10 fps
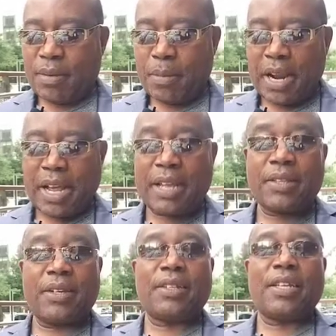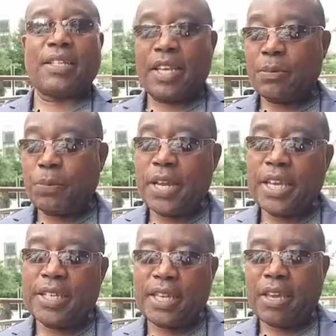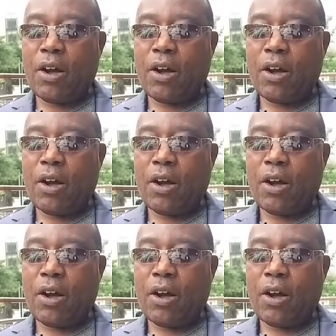Malachi 3:10, it says, "Bring ye